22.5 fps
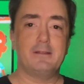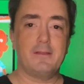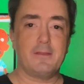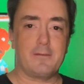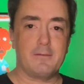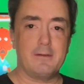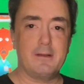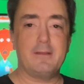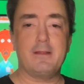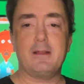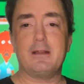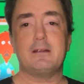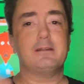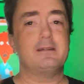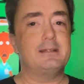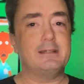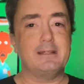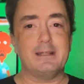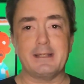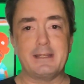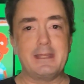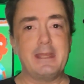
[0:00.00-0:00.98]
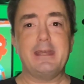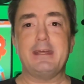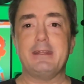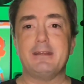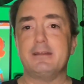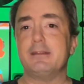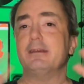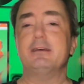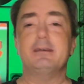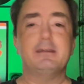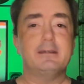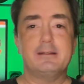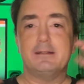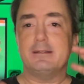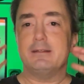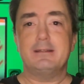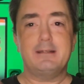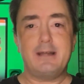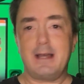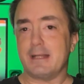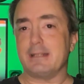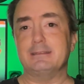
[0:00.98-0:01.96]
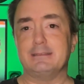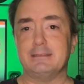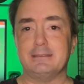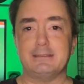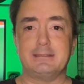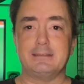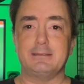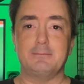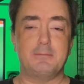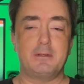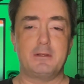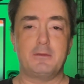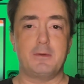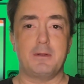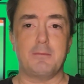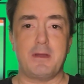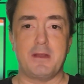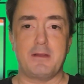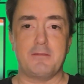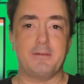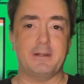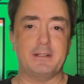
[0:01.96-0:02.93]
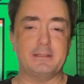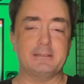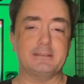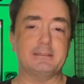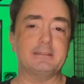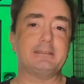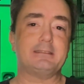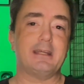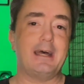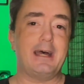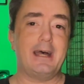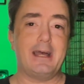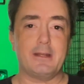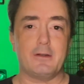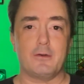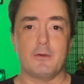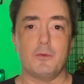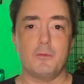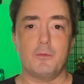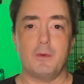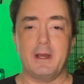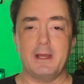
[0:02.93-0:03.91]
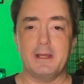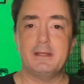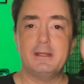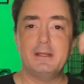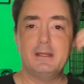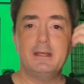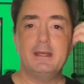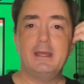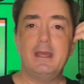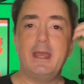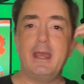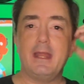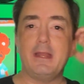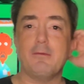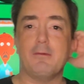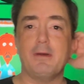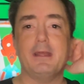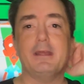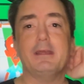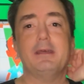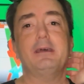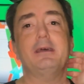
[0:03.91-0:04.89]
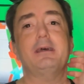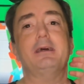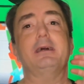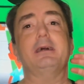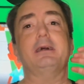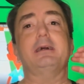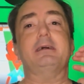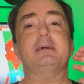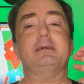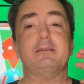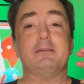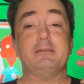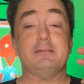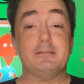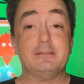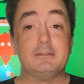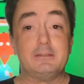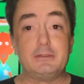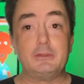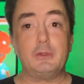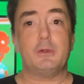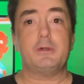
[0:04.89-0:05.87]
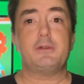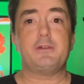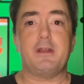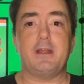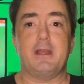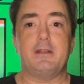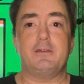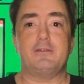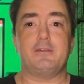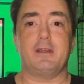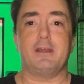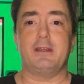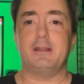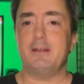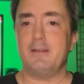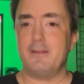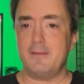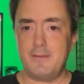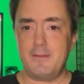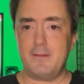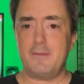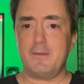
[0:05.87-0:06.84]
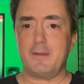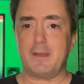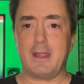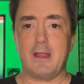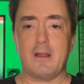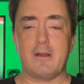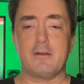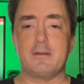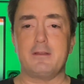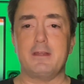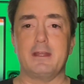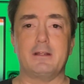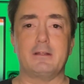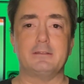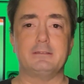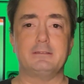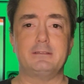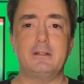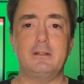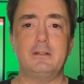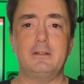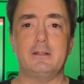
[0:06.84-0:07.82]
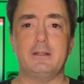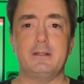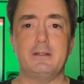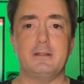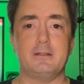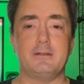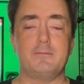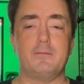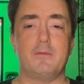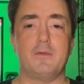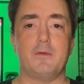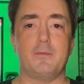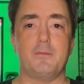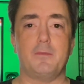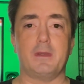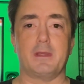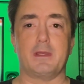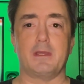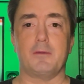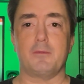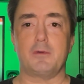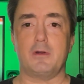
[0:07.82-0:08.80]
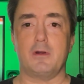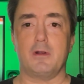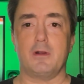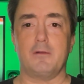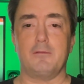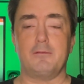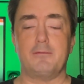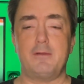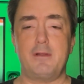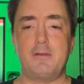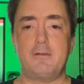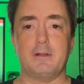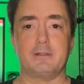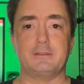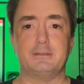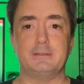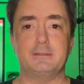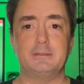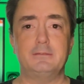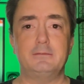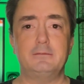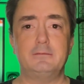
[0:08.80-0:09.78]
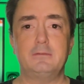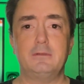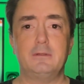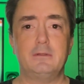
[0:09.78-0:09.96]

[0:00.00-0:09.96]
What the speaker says: three there. Again, not consistent between my devices. I don't know why. Anyway, George and AJ, they're the caretakers. They're looking to pick up Carl Fredrickson.